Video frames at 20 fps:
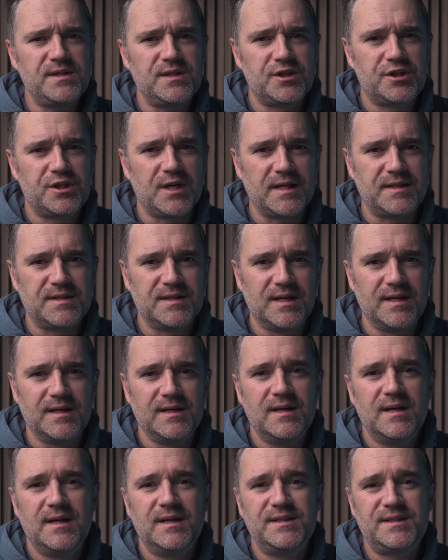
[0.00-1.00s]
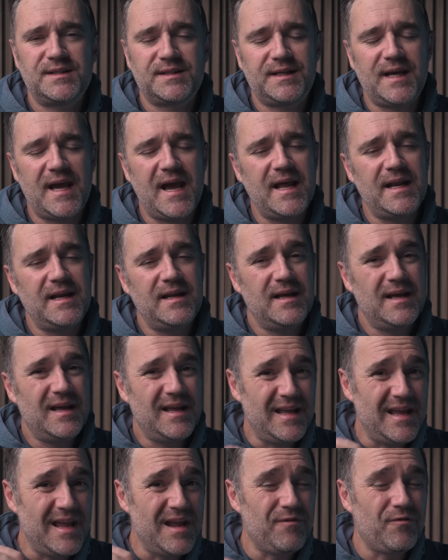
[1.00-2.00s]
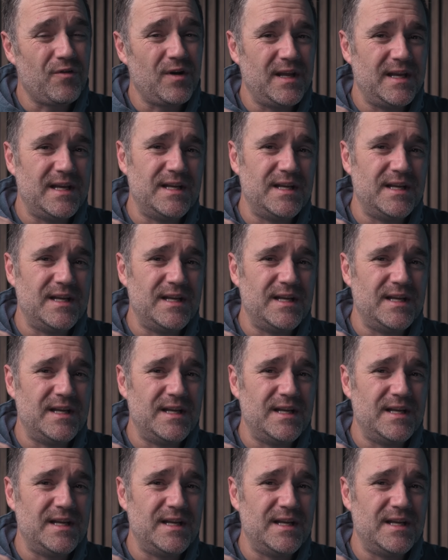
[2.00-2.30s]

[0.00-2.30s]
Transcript: the shutter, scan every